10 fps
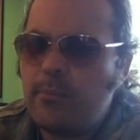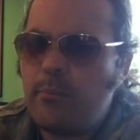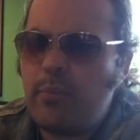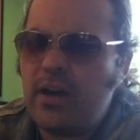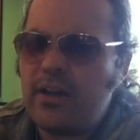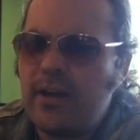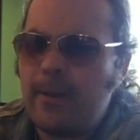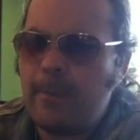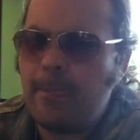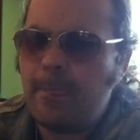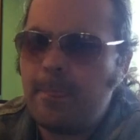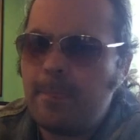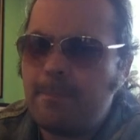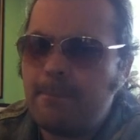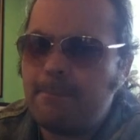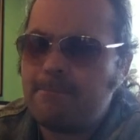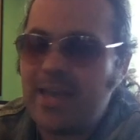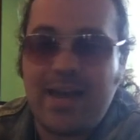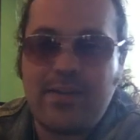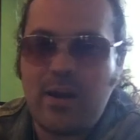But
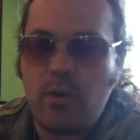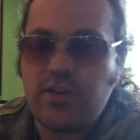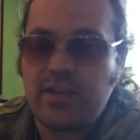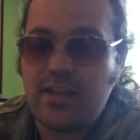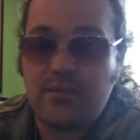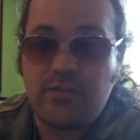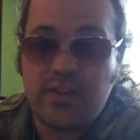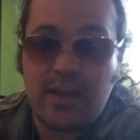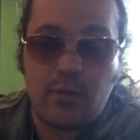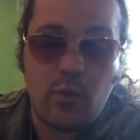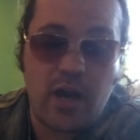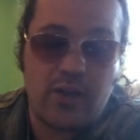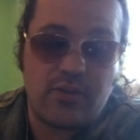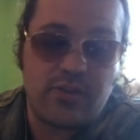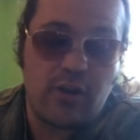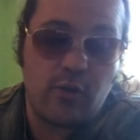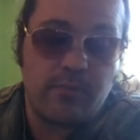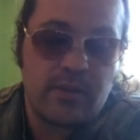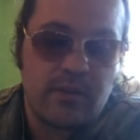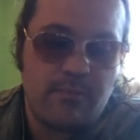I gotta watch like I haven't seen that in a while, so.
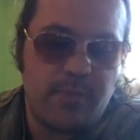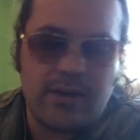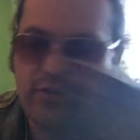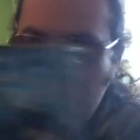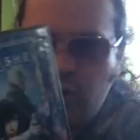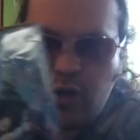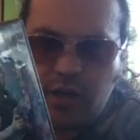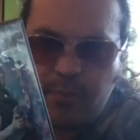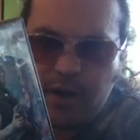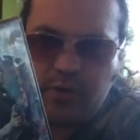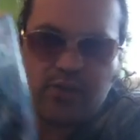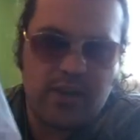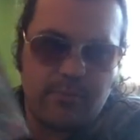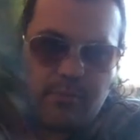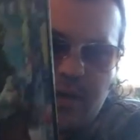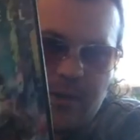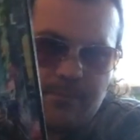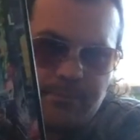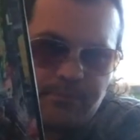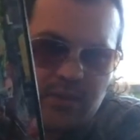But just doing a comparison, but
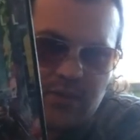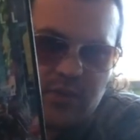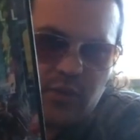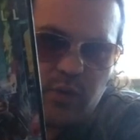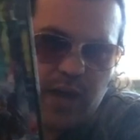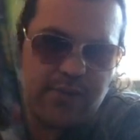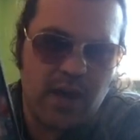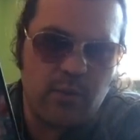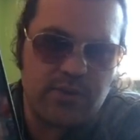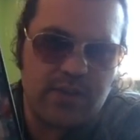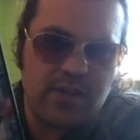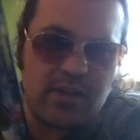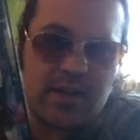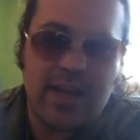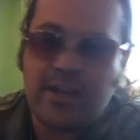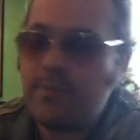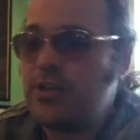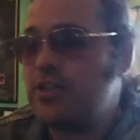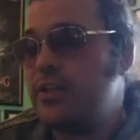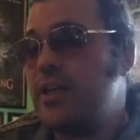this one I thought was decent, and
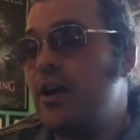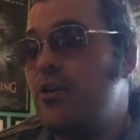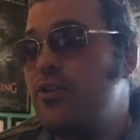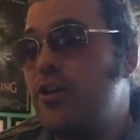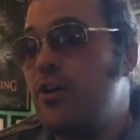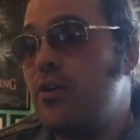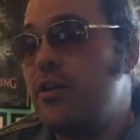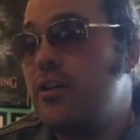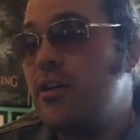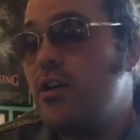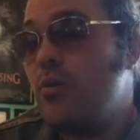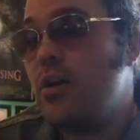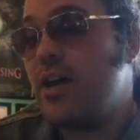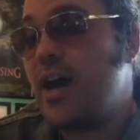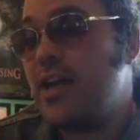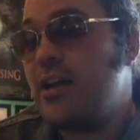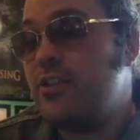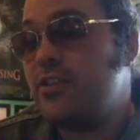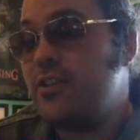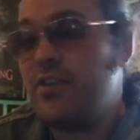especially also one of the
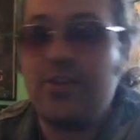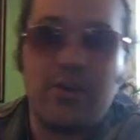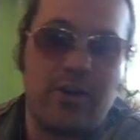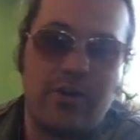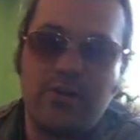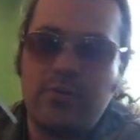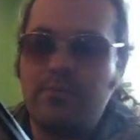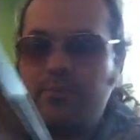highlights of this here is